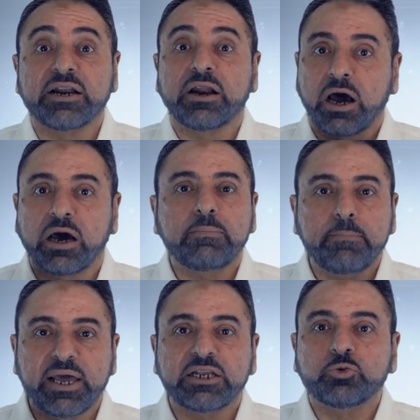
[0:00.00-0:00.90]
an
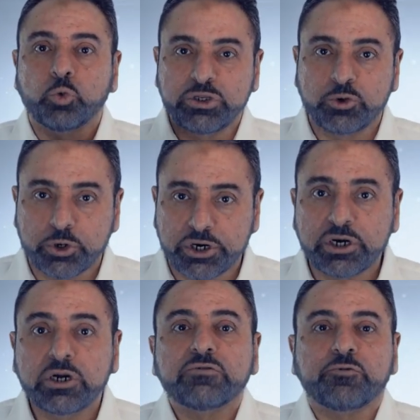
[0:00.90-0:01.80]
unmarried
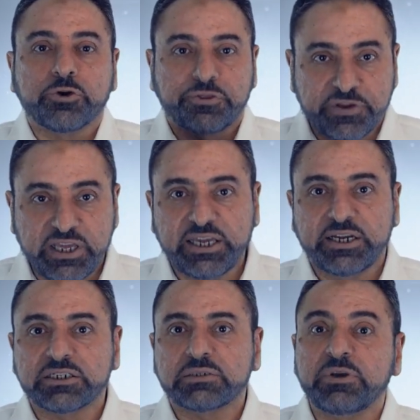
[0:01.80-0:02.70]
widower for 3
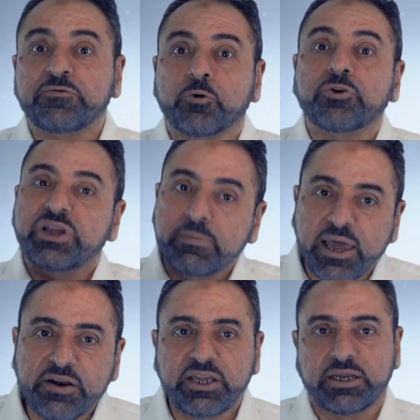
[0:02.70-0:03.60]
years before
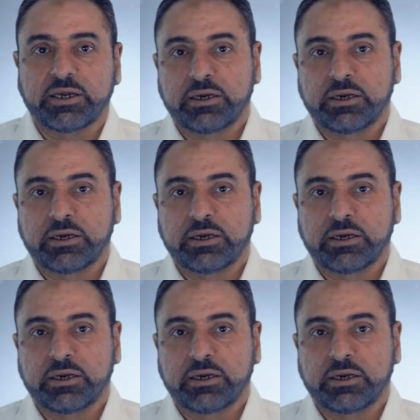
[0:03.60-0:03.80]
remarrying.